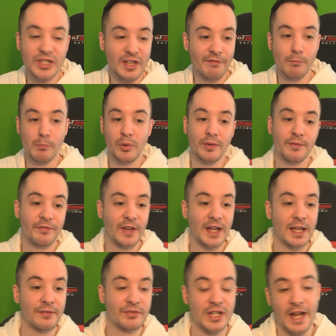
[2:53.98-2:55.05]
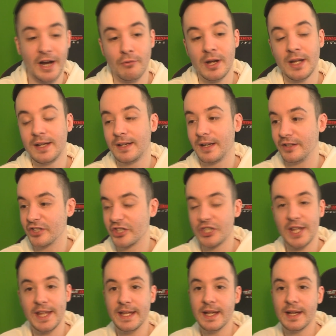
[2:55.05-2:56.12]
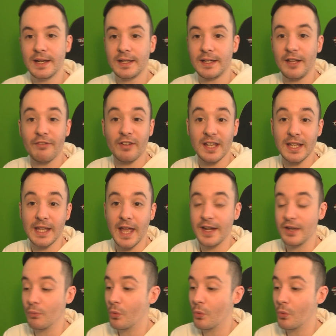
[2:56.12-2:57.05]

of 7.5s now and see if I can get any